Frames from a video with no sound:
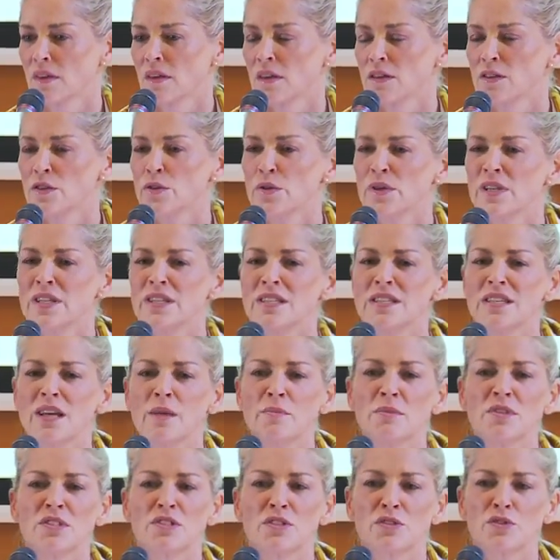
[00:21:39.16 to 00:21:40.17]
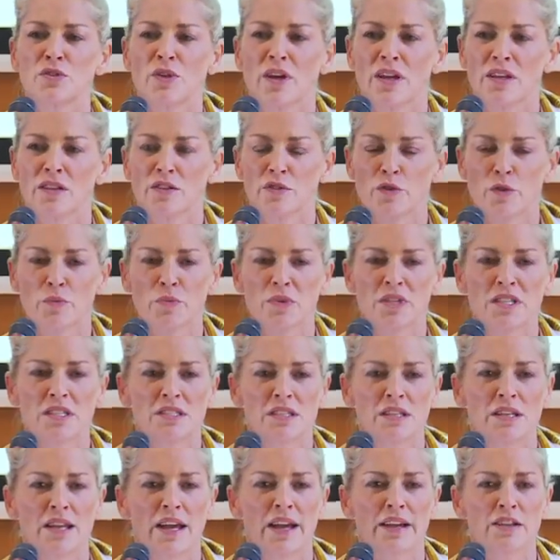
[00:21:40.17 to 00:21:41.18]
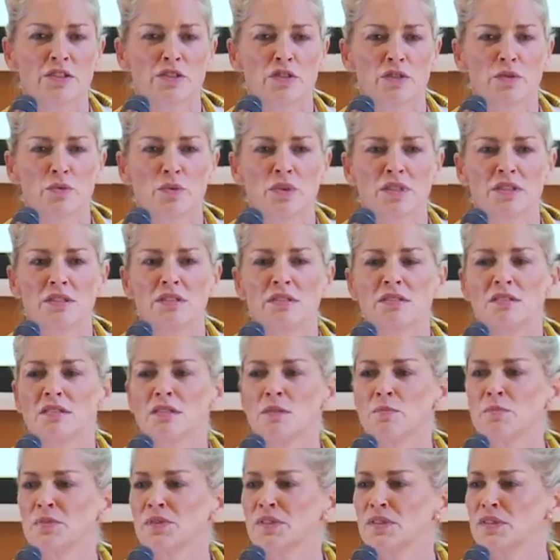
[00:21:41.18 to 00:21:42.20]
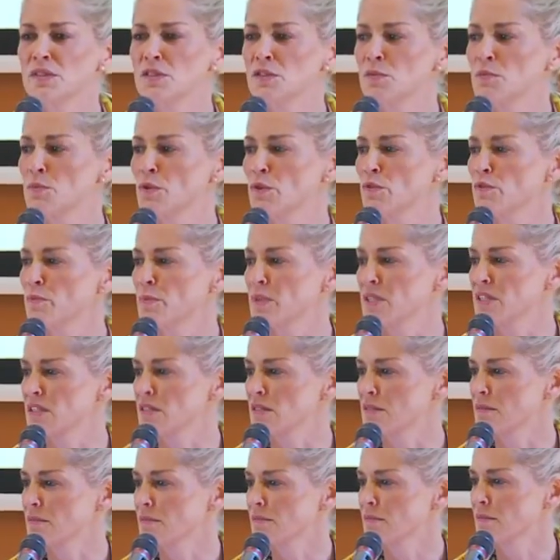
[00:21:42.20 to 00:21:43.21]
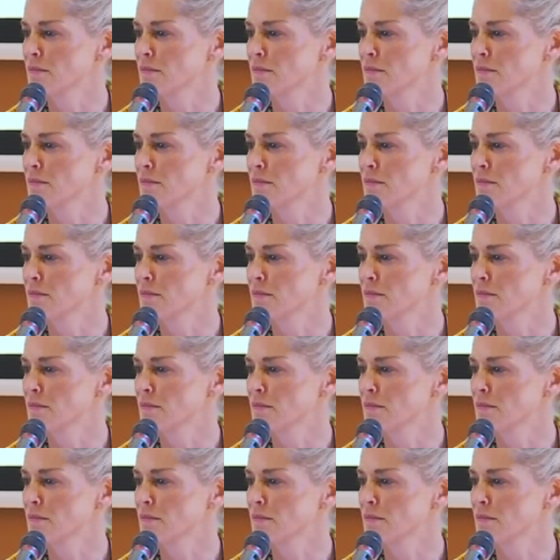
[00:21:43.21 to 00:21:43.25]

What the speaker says: You can demonstrate your peace in action with the simplest movements.